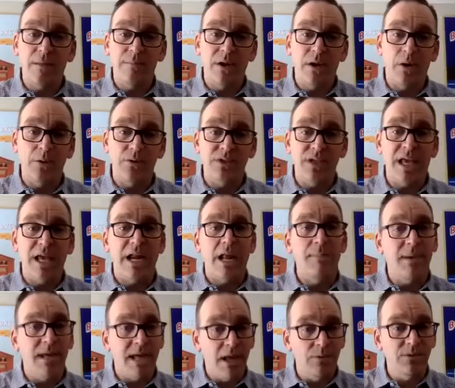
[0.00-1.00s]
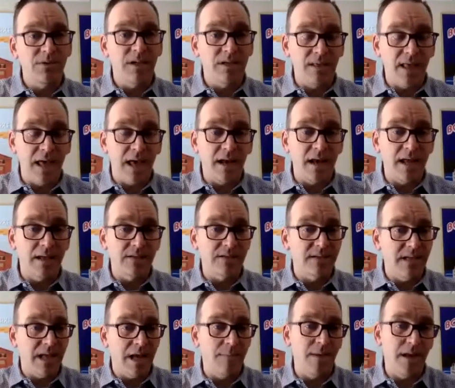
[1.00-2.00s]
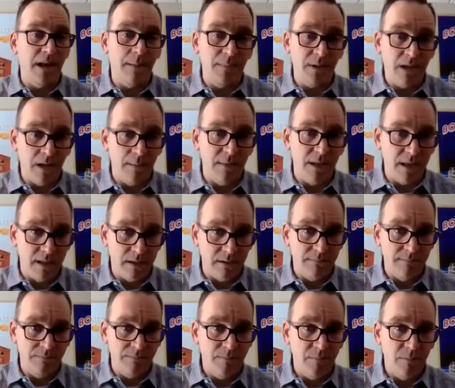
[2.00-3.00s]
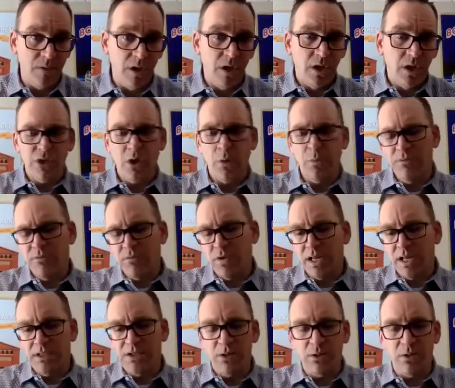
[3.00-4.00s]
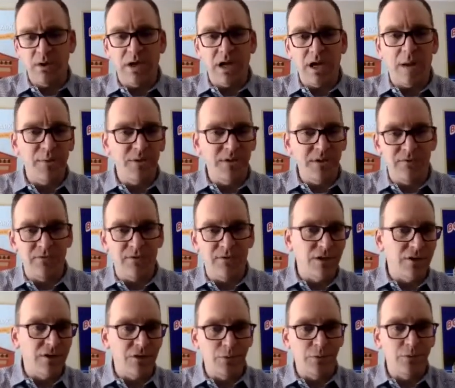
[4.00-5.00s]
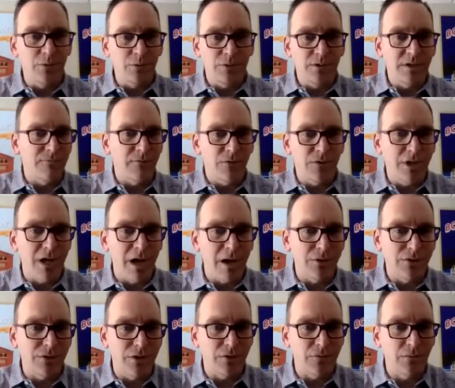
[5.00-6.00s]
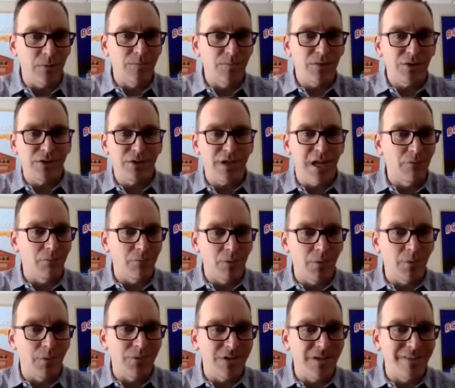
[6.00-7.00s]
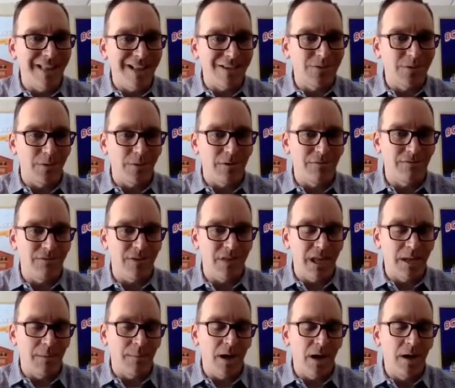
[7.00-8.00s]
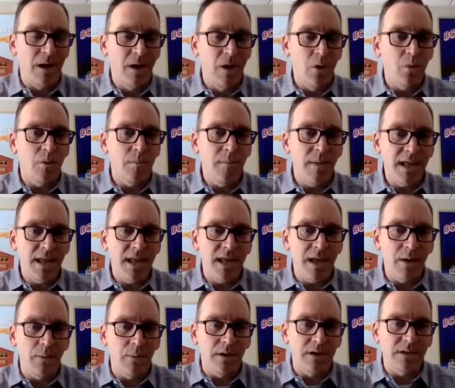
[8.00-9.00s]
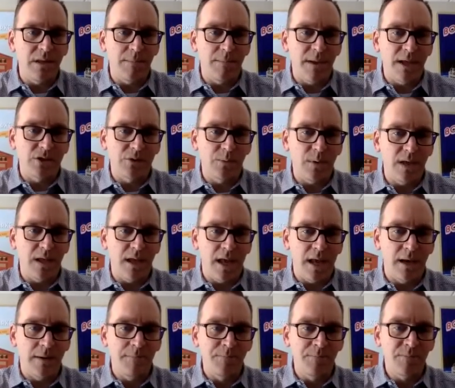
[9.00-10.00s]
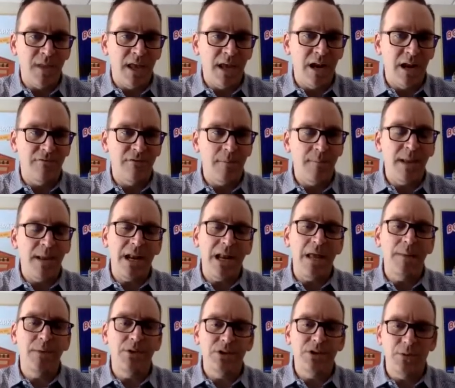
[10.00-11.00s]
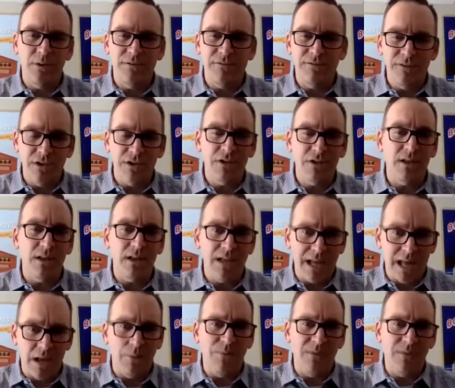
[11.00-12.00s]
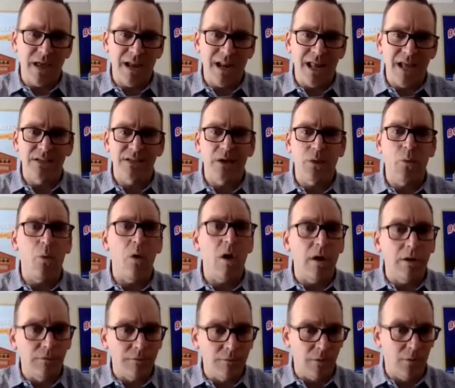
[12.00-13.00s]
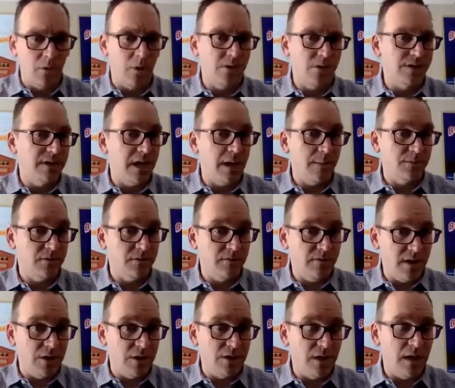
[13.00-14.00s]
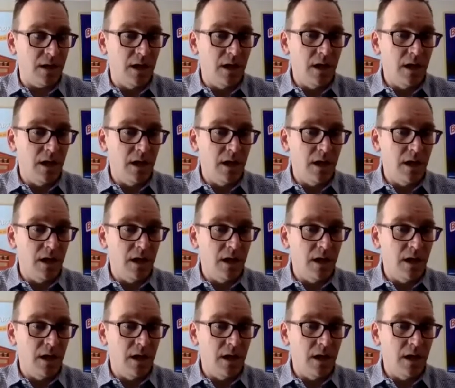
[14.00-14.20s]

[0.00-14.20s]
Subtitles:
notes and I'm counting that as a time that I'm coming in. So we've run into a couple of different issues with different challenges from state rules and that sort of thing, but we're making it work the best we can. And if I'm not able to officially count that as a walkthrough or as an observation,